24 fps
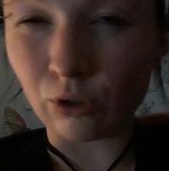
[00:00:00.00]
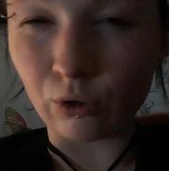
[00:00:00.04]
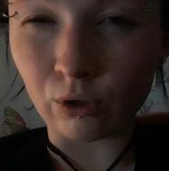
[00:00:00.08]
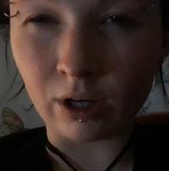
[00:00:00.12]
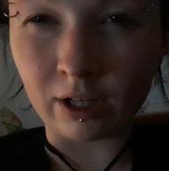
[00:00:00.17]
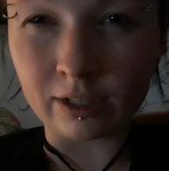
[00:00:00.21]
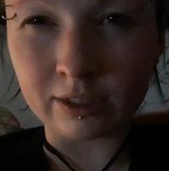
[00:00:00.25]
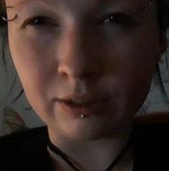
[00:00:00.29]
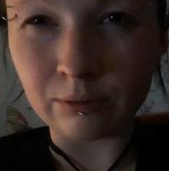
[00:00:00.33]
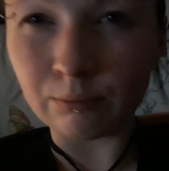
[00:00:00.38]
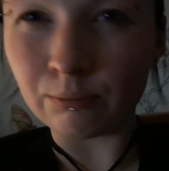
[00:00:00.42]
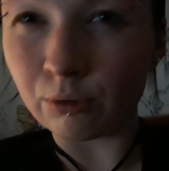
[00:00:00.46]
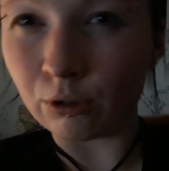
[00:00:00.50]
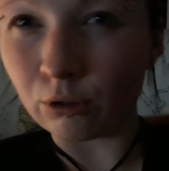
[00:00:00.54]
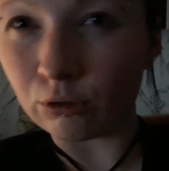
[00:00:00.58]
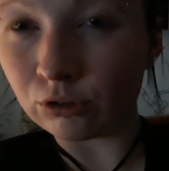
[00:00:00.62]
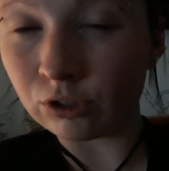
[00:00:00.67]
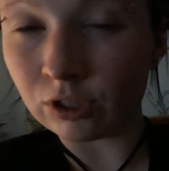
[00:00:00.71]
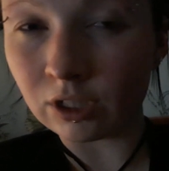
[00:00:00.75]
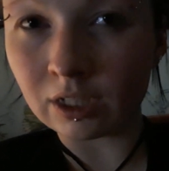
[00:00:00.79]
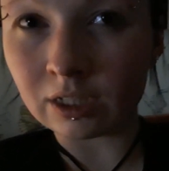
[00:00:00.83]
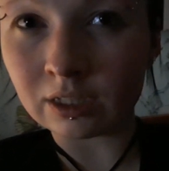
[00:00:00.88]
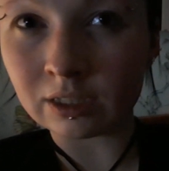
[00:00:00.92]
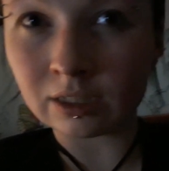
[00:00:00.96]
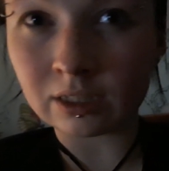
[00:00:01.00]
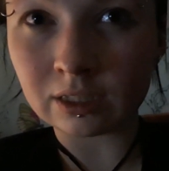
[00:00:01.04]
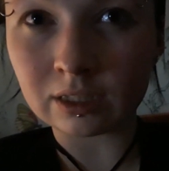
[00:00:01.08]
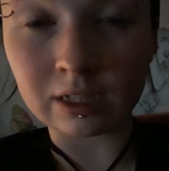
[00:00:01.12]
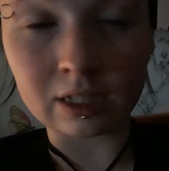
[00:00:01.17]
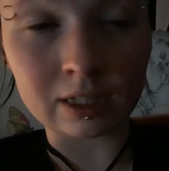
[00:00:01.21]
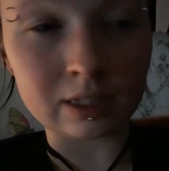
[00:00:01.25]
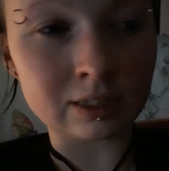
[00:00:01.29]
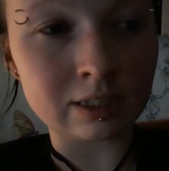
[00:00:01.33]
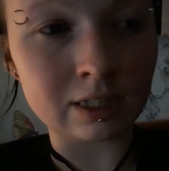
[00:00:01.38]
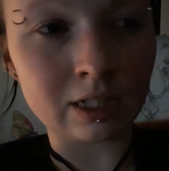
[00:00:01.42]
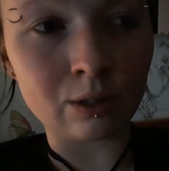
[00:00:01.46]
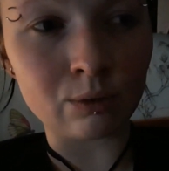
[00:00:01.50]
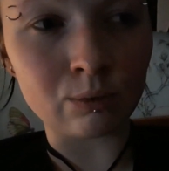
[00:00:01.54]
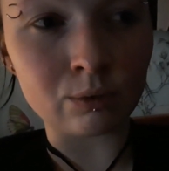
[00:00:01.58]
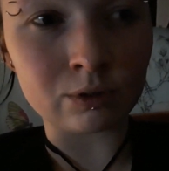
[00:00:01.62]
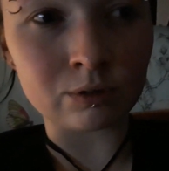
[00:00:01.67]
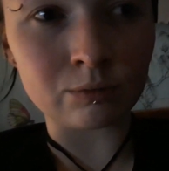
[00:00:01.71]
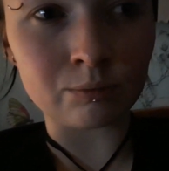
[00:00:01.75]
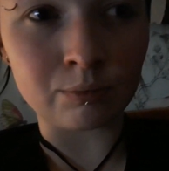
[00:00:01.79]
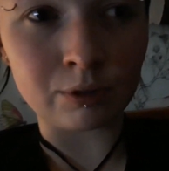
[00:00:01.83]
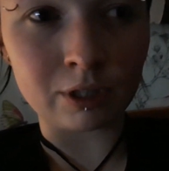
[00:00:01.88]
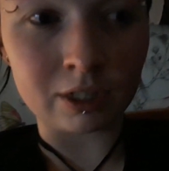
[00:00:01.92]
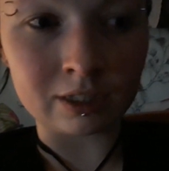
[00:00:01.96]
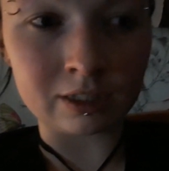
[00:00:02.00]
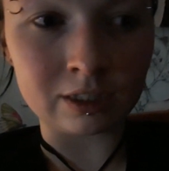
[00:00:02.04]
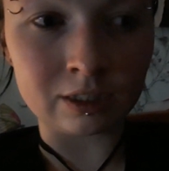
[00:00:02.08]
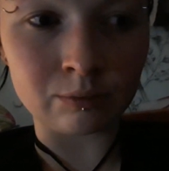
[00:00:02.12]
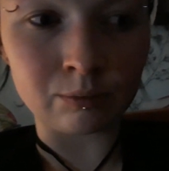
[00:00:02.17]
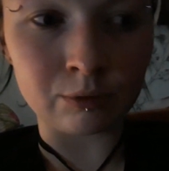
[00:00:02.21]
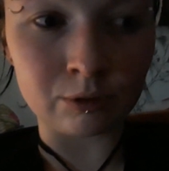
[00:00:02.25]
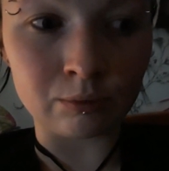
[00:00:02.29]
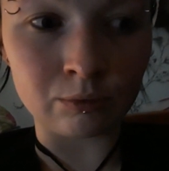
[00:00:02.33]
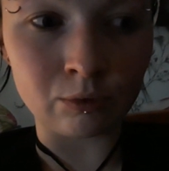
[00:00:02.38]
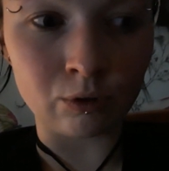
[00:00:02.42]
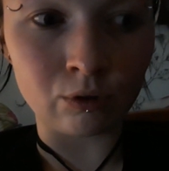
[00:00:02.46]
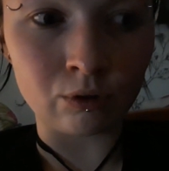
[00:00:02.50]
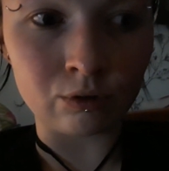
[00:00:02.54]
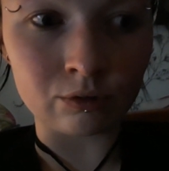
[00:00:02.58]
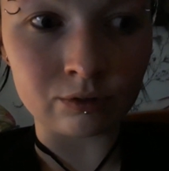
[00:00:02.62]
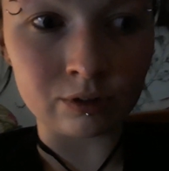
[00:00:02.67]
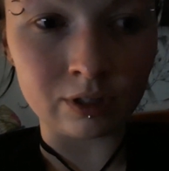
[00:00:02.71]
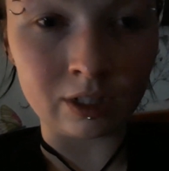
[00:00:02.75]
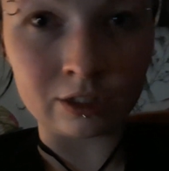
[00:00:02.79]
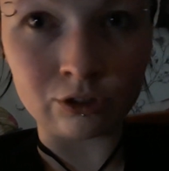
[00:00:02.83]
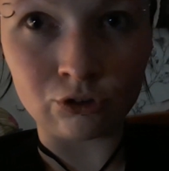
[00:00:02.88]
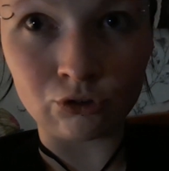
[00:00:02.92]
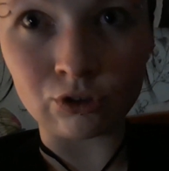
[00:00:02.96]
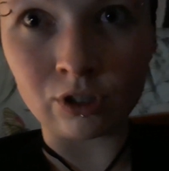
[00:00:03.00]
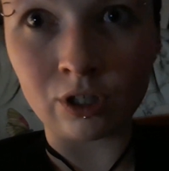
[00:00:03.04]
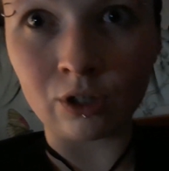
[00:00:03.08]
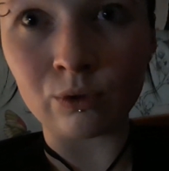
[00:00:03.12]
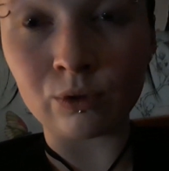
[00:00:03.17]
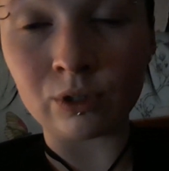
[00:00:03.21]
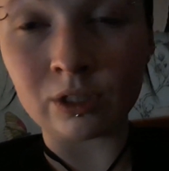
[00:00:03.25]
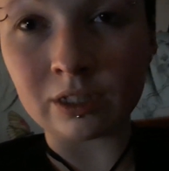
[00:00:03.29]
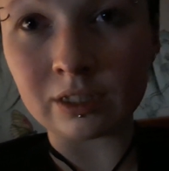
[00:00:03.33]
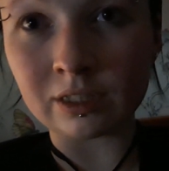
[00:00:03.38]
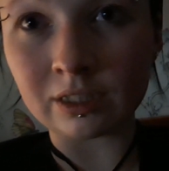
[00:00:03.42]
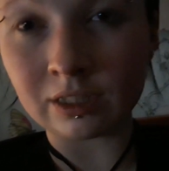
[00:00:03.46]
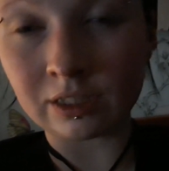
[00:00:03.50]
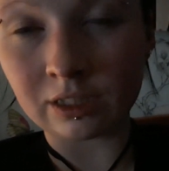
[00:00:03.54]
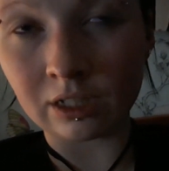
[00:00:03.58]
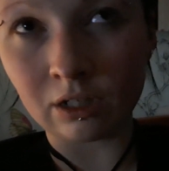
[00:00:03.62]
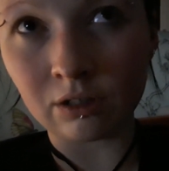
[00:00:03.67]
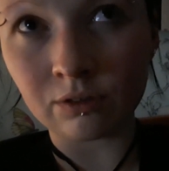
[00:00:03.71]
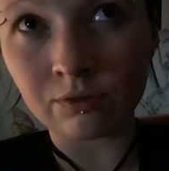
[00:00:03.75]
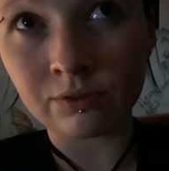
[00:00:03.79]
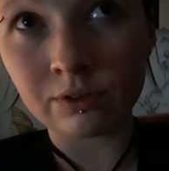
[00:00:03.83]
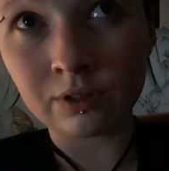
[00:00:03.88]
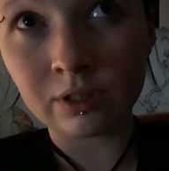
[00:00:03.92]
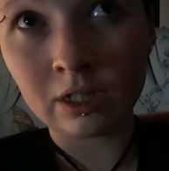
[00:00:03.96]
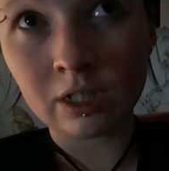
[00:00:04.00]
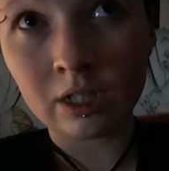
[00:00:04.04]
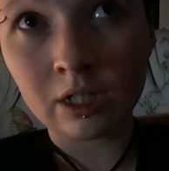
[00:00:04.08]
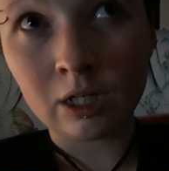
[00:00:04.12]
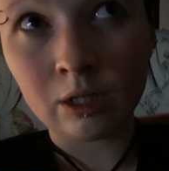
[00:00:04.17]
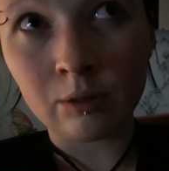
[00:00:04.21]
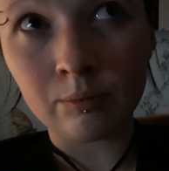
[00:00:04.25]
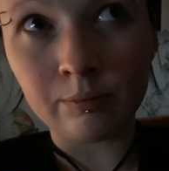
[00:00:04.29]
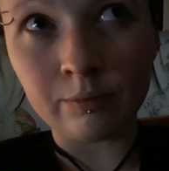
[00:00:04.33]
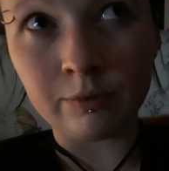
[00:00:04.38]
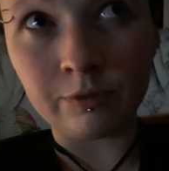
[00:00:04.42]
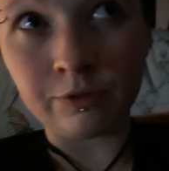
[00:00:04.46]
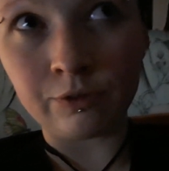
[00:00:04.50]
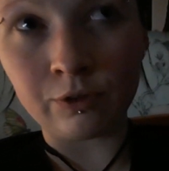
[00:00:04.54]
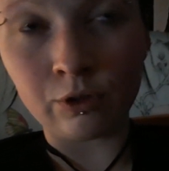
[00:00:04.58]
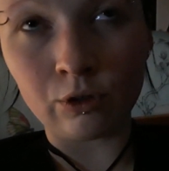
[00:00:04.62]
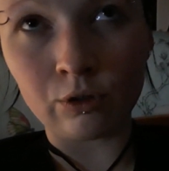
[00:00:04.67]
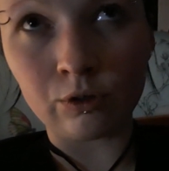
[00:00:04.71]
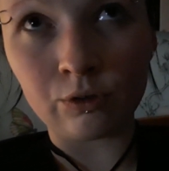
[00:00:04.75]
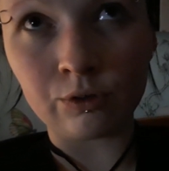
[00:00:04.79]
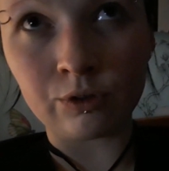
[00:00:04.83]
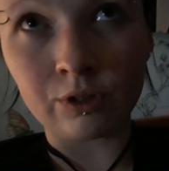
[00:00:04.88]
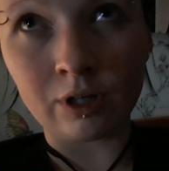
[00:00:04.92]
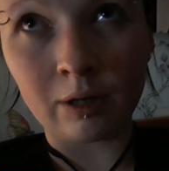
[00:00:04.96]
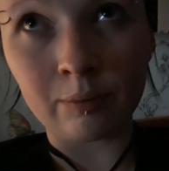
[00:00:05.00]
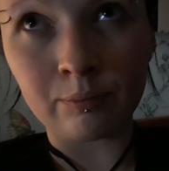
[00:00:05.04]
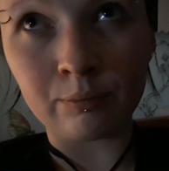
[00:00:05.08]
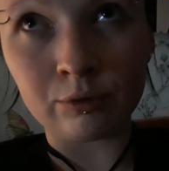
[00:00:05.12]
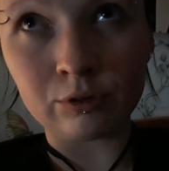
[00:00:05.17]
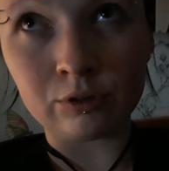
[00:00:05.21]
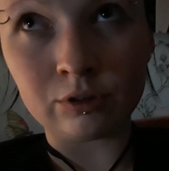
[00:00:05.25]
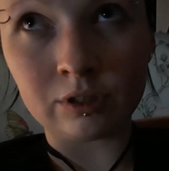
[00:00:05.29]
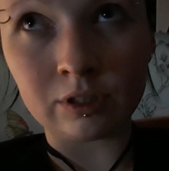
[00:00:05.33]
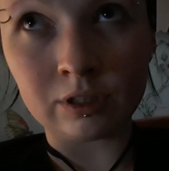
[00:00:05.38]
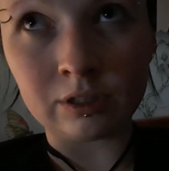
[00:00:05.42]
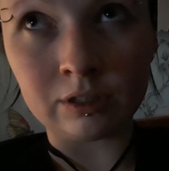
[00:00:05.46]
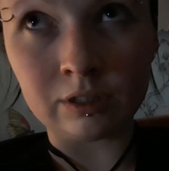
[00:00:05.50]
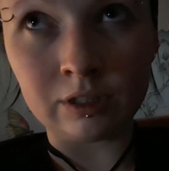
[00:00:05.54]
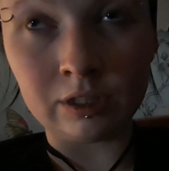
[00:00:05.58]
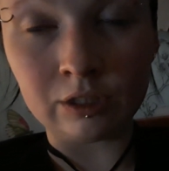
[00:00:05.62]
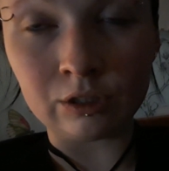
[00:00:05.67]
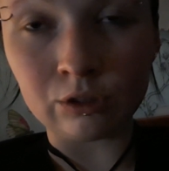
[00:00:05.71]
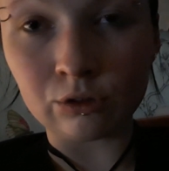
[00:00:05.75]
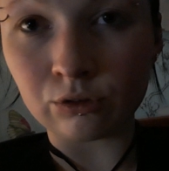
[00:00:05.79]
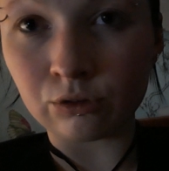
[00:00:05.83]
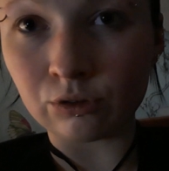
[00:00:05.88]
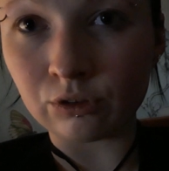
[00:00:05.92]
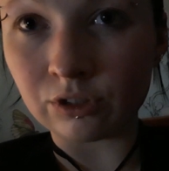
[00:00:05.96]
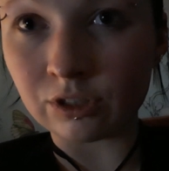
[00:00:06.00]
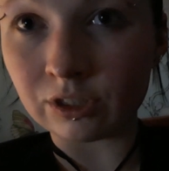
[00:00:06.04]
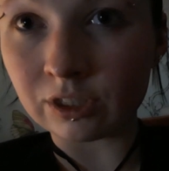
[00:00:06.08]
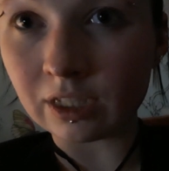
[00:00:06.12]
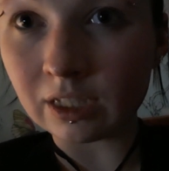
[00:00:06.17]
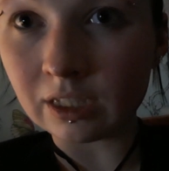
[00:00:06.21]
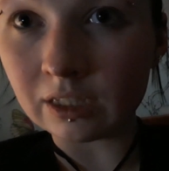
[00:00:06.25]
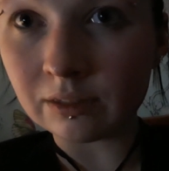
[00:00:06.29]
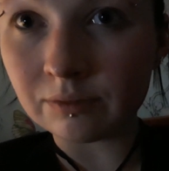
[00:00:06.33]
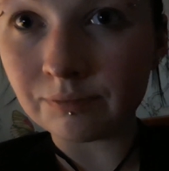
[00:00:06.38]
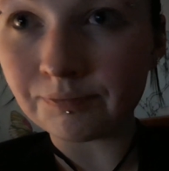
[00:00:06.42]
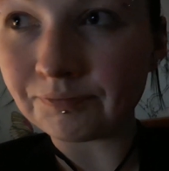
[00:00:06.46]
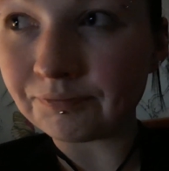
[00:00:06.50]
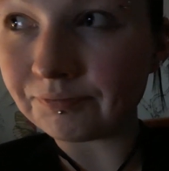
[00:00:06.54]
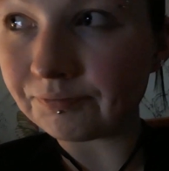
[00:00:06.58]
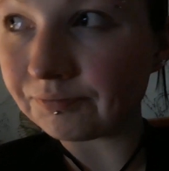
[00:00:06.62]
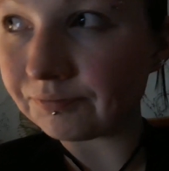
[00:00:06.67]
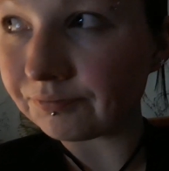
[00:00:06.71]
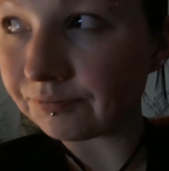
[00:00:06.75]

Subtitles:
of in process. Like I say, I want to practice a bit more like drawing and stuff before I put the needle to the skin.